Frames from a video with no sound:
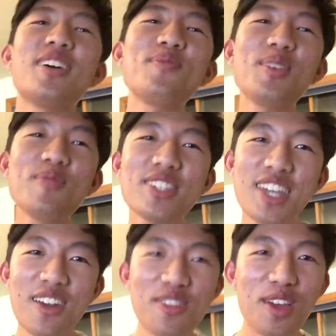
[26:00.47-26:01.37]
I'm, I'm
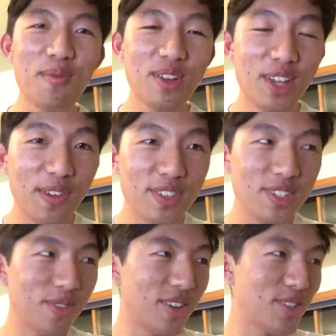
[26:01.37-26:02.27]
scared that my life is
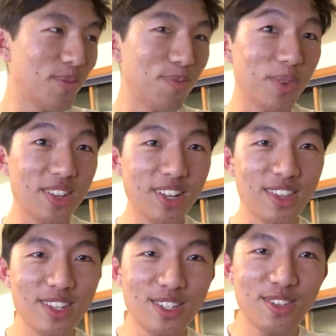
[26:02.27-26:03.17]
going to be like
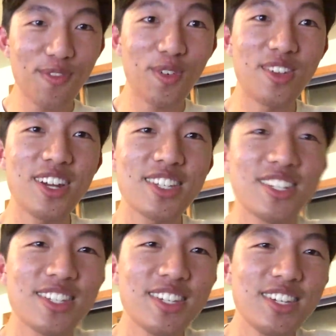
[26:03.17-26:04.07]
this for the next
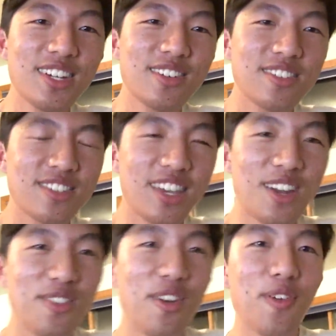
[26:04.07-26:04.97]
60 years. I
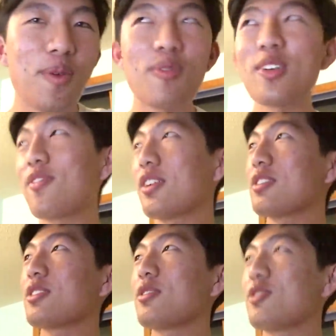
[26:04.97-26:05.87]
don't know if I'm ever going to find a
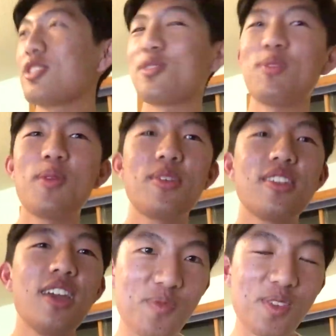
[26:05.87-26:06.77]
solution,
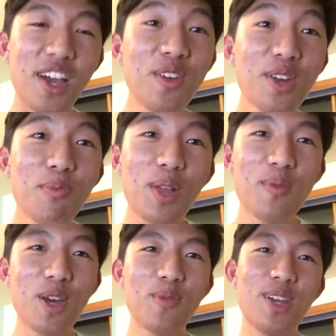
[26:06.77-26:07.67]
maybe. I don't want to blame
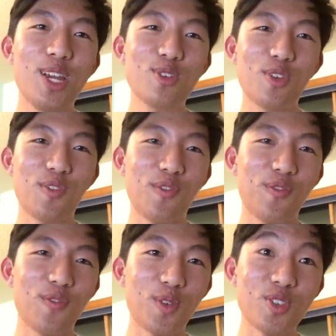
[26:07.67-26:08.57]
it on my
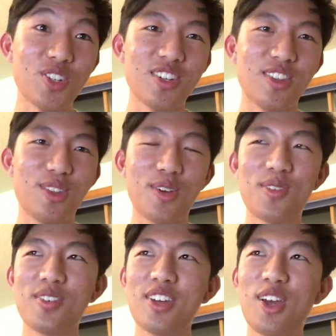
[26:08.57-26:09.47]
introversion,
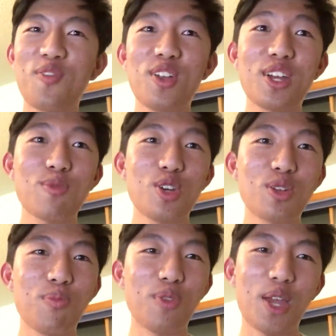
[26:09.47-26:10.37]
though. I feel like I'm trying
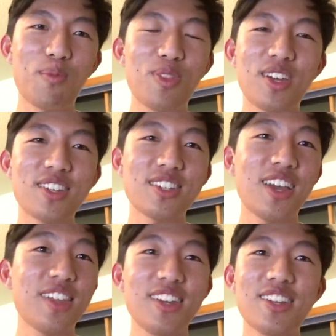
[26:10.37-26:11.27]
to blame things.
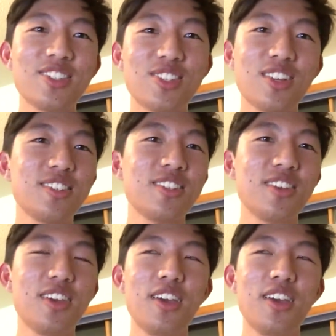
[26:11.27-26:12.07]
I think it's just...